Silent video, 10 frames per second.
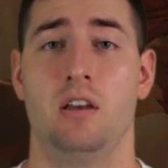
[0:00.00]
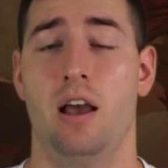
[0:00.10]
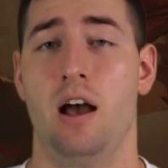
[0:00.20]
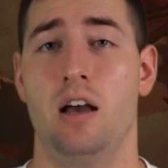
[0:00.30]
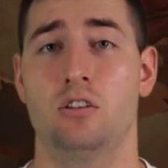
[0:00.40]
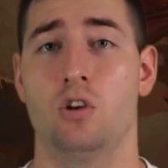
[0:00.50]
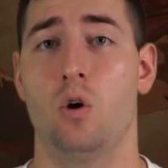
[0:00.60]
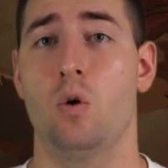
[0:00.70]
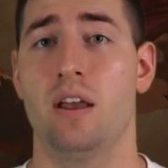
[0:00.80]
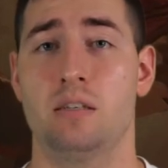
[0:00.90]
Uh,
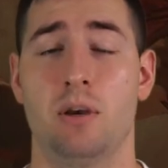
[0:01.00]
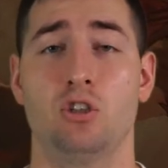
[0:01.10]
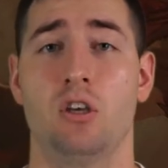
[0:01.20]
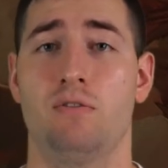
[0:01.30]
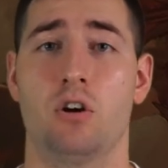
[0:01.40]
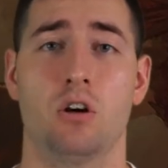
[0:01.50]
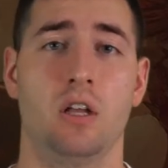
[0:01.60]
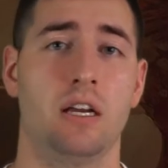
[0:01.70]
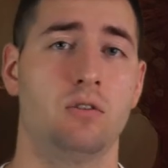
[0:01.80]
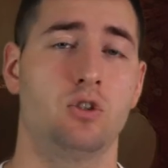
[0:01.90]
so especially if you're
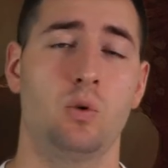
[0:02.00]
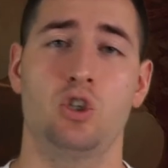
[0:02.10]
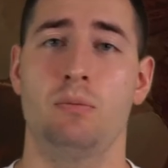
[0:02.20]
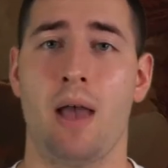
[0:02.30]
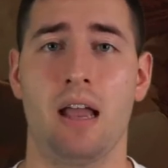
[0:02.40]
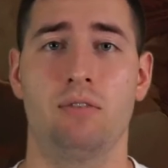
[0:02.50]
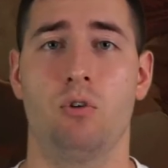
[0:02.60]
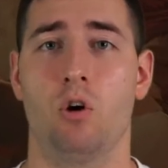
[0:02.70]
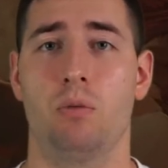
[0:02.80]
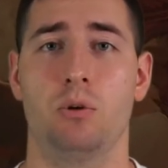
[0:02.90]
like switching back and
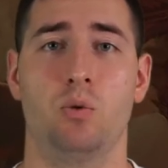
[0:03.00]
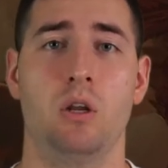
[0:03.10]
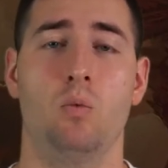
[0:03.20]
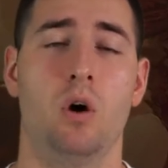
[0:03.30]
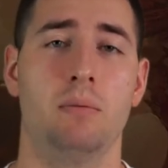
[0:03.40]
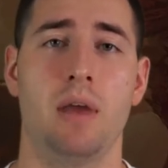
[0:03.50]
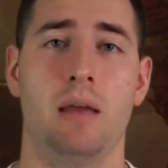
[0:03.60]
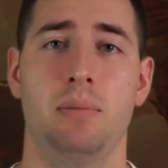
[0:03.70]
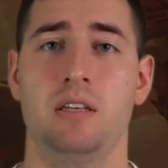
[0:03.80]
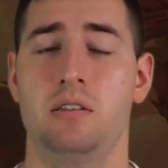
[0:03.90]
forth between one
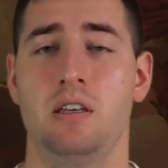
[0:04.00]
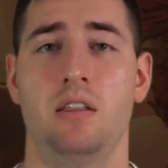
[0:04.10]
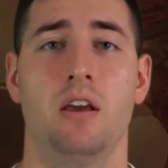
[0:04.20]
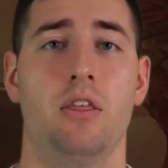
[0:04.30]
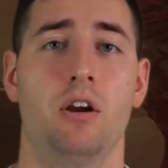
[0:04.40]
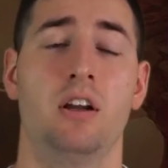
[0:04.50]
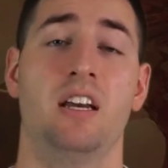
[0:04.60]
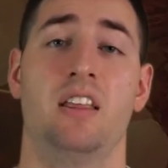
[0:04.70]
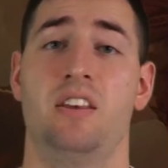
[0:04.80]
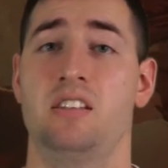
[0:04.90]
NPC and the other,
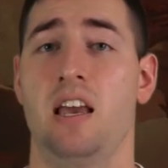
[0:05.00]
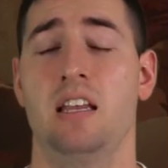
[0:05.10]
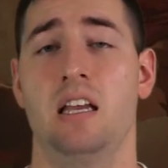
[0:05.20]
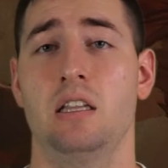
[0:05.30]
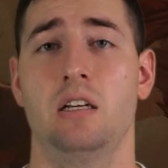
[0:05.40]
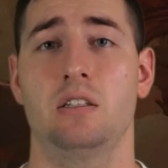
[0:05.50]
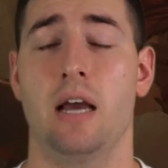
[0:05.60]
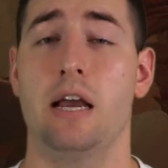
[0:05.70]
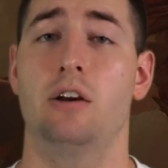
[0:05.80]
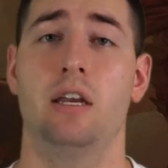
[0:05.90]
this can get a little
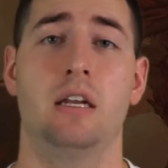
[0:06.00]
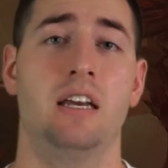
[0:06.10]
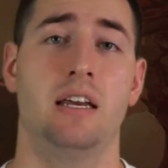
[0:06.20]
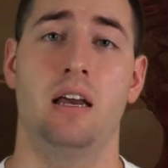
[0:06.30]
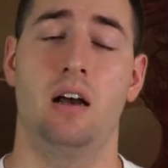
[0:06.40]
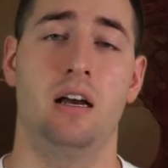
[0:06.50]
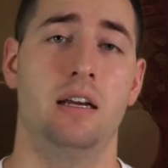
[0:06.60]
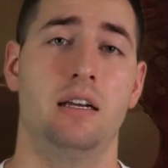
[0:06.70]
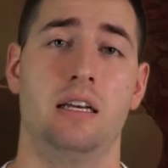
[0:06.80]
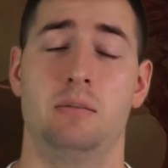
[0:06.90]
tiring, uh,
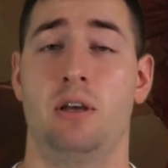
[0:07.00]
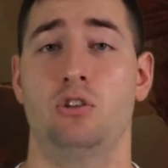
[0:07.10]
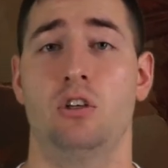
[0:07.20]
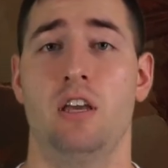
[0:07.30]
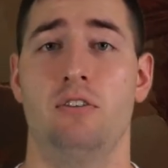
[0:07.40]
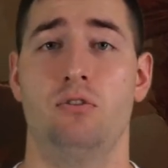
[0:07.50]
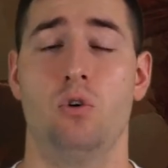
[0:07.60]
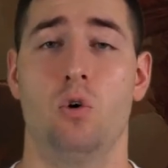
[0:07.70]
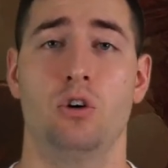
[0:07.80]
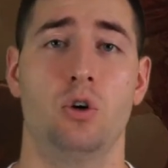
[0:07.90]
especially if
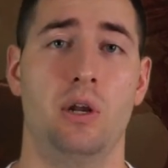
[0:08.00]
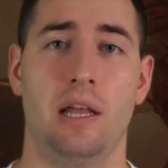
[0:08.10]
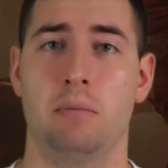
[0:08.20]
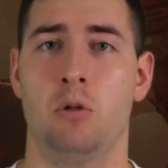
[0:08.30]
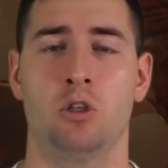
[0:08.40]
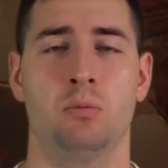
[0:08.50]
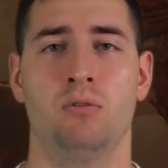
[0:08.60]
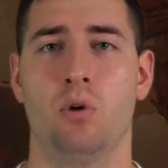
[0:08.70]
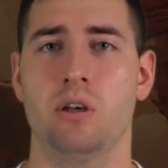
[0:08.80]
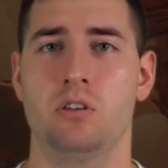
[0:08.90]
you're doing like multiple
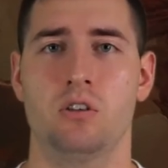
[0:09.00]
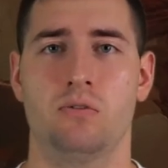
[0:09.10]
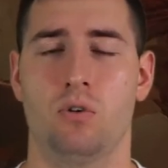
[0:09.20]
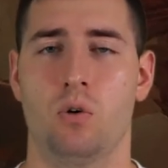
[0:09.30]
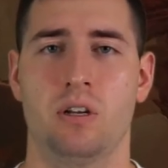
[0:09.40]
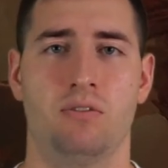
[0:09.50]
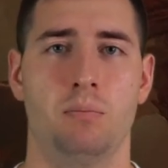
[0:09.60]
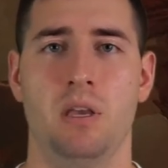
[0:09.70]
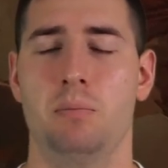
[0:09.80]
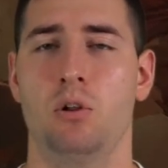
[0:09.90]
voices for different
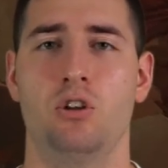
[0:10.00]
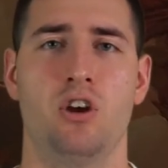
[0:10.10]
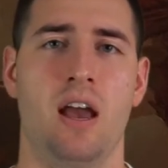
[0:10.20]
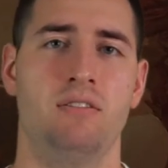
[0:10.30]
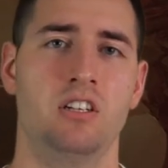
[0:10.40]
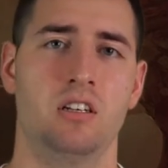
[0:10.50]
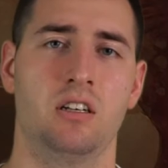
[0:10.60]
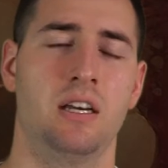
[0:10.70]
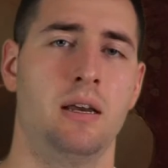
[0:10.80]
people and you're having to